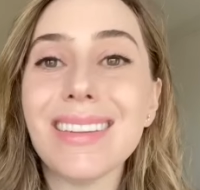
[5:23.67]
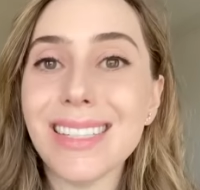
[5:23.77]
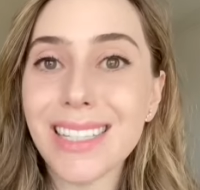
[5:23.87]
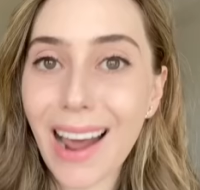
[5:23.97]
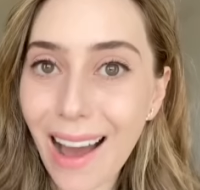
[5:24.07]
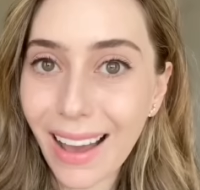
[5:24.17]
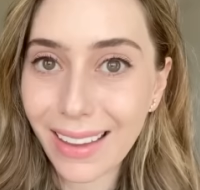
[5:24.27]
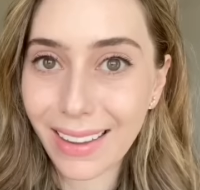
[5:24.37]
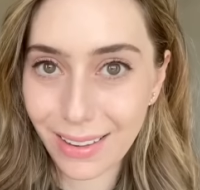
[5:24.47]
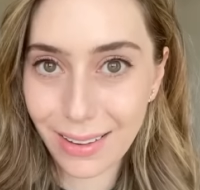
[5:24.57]

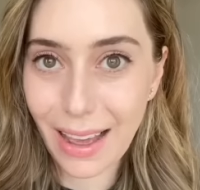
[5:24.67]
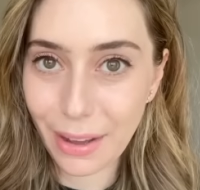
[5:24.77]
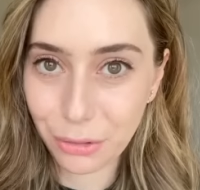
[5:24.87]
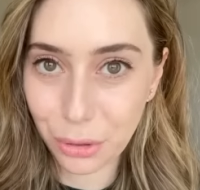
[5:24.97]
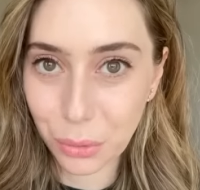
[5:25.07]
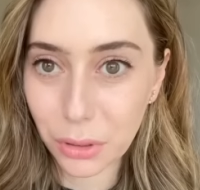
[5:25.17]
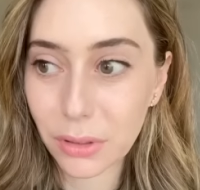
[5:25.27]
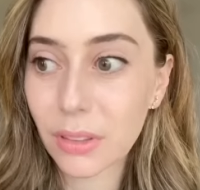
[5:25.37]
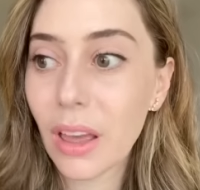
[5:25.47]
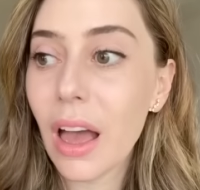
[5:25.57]
die
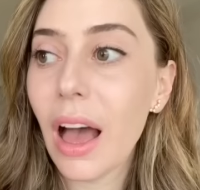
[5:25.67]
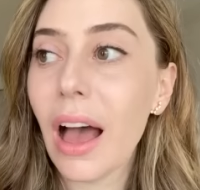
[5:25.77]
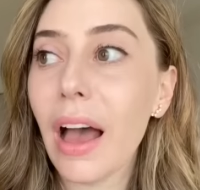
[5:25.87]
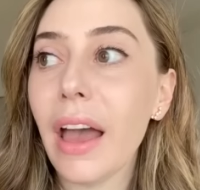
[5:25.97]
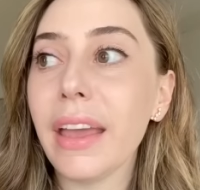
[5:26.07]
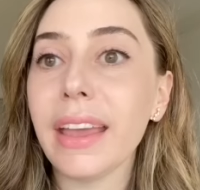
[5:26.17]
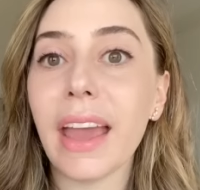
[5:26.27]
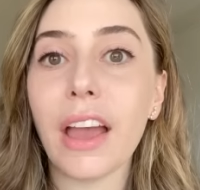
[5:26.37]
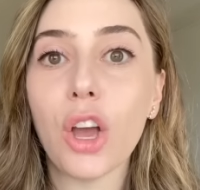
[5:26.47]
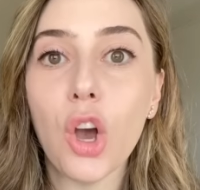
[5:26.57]
afterwards. I
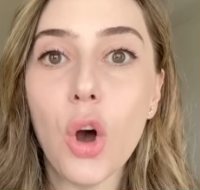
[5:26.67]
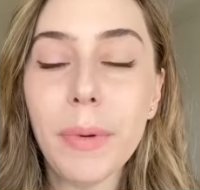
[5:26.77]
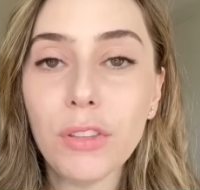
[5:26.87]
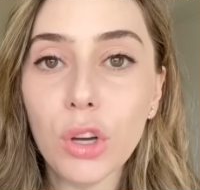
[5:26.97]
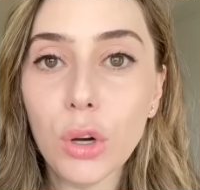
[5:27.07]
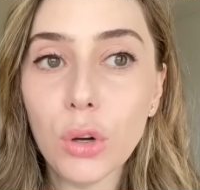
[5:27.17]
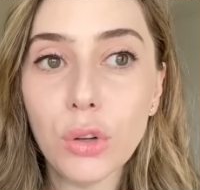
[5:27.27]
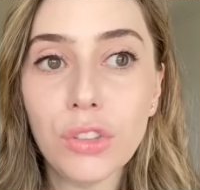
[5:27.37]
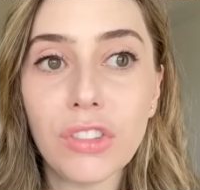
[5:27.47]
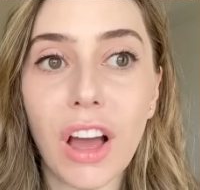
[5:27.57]
get
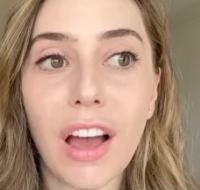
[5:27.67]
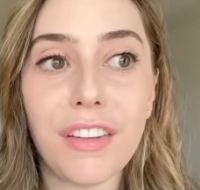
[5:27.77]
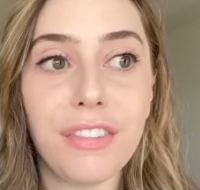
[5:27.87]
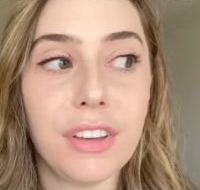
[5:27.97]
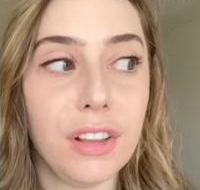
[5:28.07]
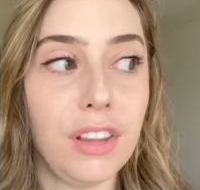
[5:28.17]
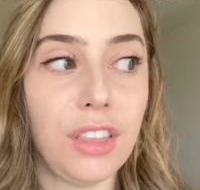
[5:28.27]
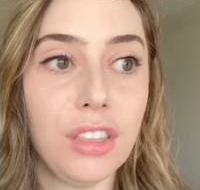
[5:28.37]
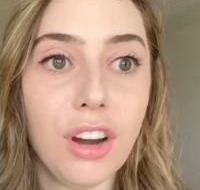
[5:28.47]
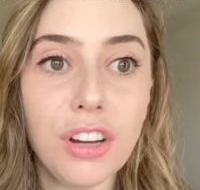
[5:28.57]
comatose, I feel
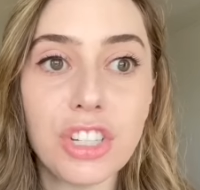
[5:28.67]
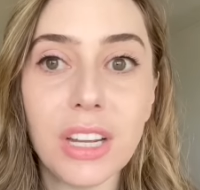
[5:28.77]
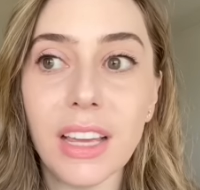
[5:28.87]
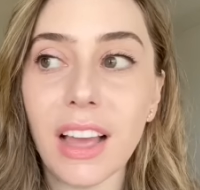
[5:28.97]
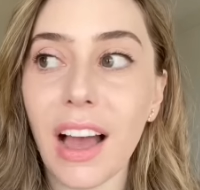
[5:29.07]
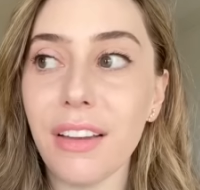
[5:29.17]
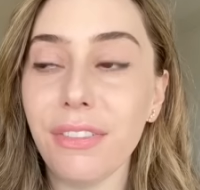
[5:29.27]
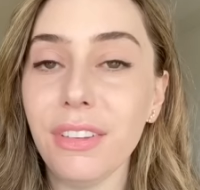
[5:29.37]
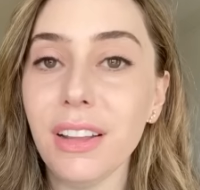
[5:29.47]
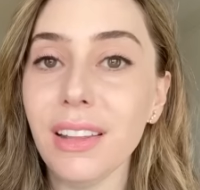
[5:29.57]
lethargic, I
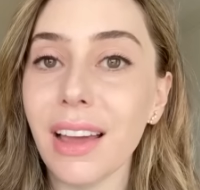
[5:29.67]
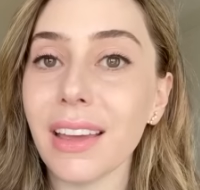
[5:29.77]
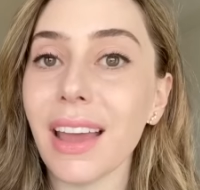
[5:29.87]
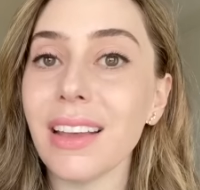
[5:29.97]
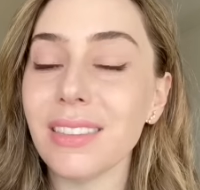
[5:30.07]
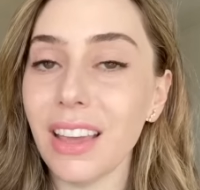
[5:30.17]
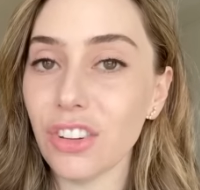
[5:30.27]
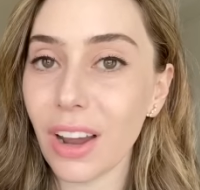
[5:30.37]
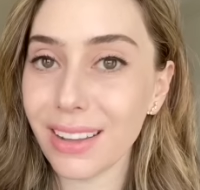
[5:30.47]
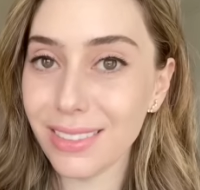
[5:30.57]
feel like
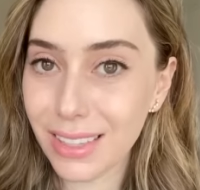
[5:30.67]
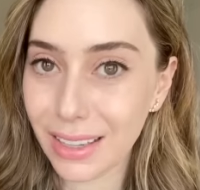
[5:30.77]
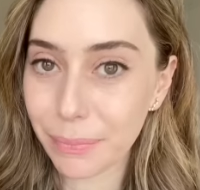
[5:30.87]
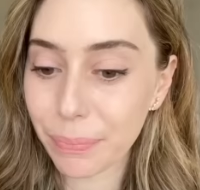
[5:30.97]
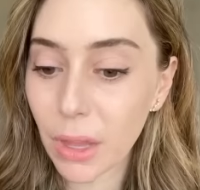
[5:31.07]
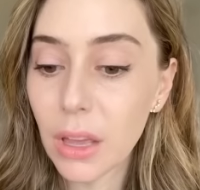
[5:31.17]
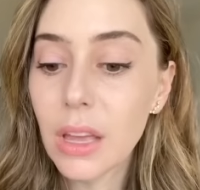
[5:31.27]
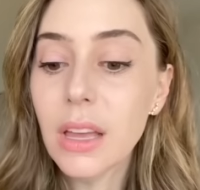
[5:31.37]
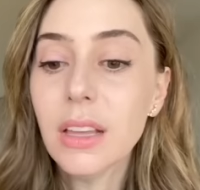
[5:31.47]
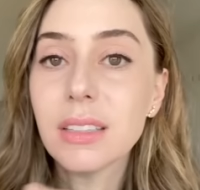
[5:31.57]
SHIT.
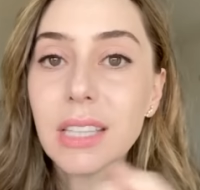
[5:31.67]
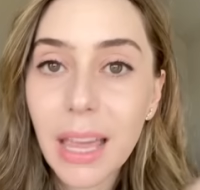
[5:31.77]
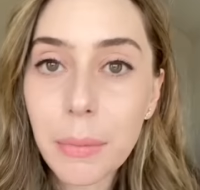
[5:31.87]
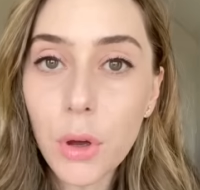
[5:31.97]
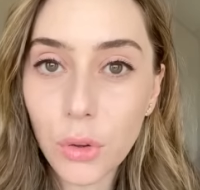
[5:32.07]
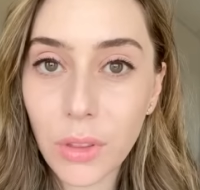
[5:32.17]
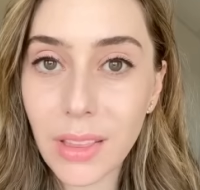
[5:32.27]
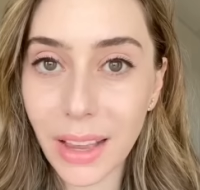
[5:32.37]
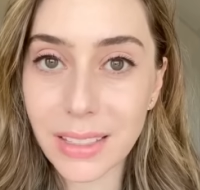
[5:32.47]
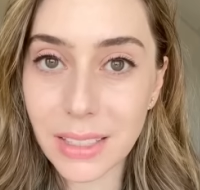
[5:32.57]
Same goes with
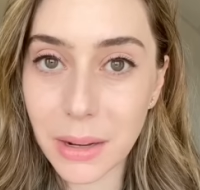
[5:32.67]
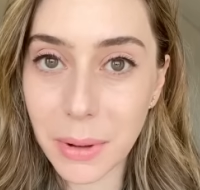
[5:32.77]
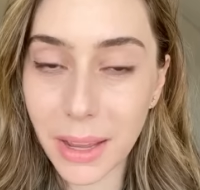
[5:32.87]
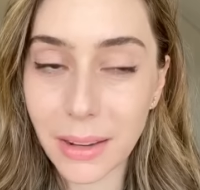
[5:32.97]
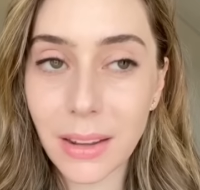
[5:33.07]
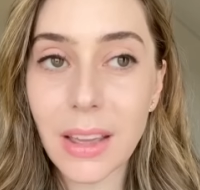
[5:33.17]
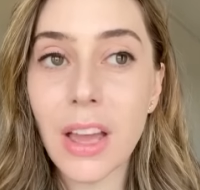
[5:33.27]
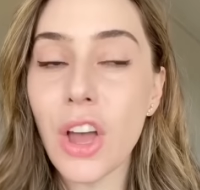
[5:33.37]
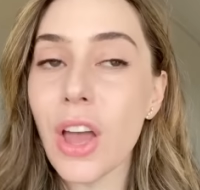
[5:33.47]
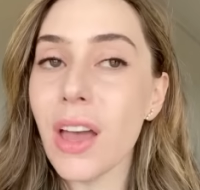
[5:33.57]
niacinamide.
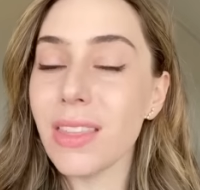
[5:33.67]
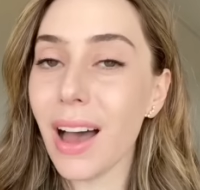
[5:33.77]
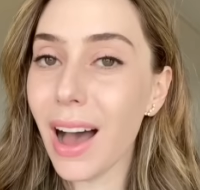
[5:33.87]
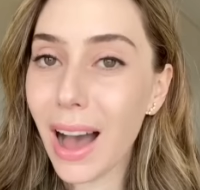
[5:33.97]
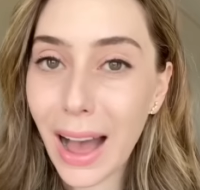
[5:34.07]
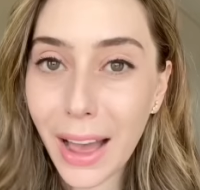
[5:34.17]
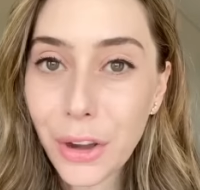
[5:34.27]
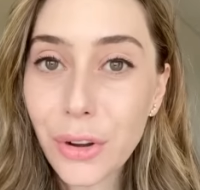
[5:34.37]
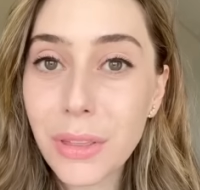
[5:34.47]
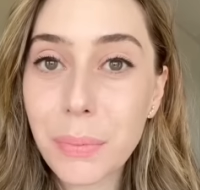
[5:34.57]
The
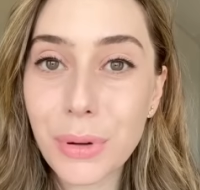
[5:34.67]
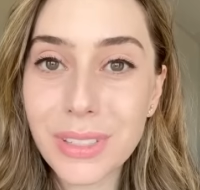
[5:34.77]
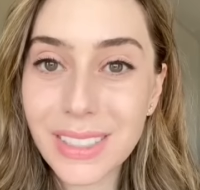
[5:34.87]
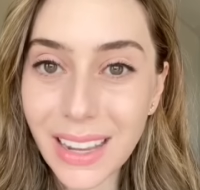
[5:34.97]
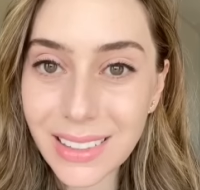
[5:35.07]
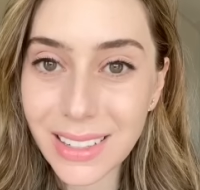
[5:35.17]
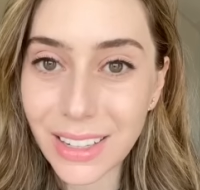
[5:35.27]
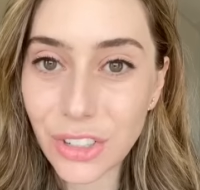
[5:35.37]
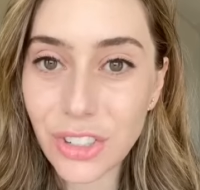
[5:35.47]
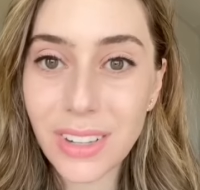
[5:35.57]
higher the
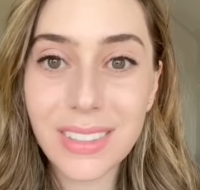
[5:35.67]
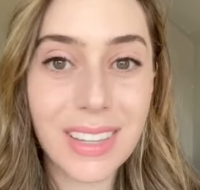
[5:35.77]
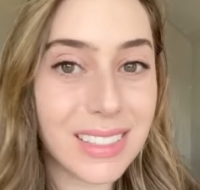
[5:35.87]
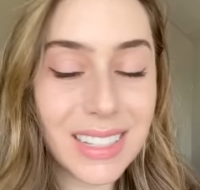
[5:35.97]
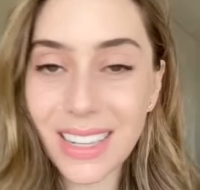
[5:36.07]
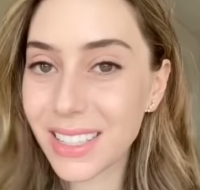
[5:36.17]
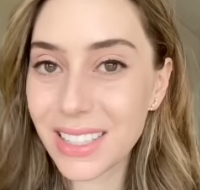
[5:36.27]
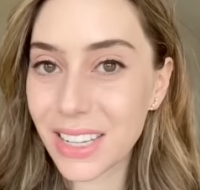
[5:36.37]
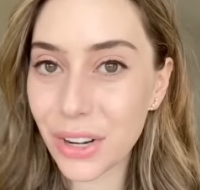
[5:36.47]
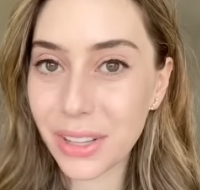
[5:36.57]
percentage doesn't
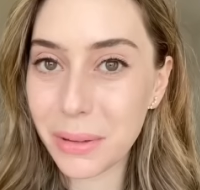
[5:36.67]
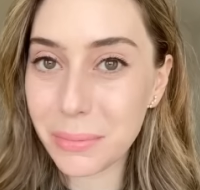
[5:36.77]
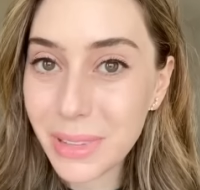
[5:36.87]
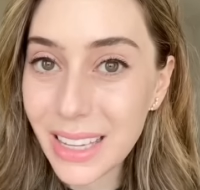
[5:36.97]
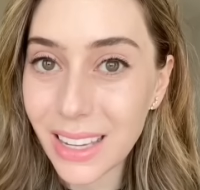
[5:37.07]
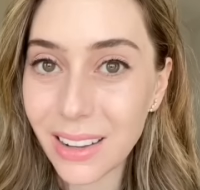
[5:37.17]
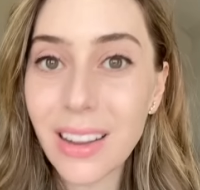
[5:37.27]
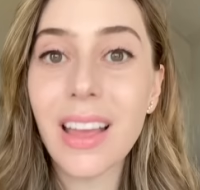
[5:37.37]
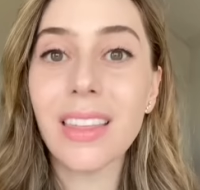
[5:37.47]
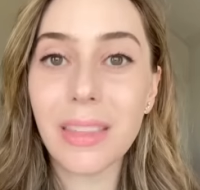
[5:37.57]
necessarily mean
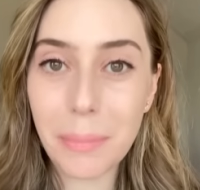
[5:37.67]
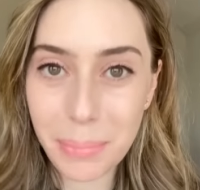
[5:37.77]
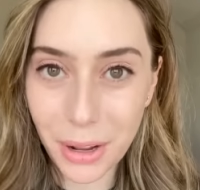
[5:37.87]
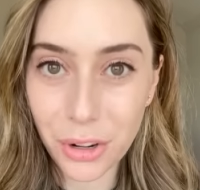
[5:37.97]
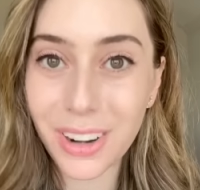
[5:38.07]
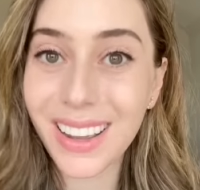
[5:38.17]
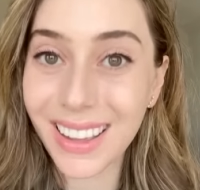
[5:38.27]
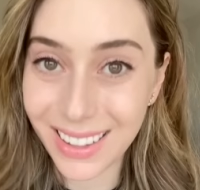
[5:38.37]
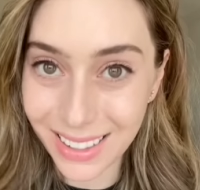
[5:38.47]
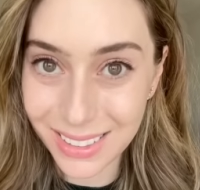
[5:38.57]
the better
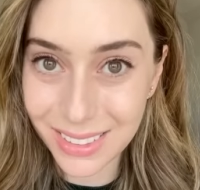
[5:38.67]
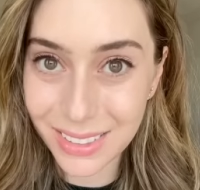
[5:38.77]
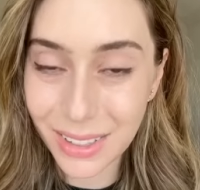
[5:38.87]
it is.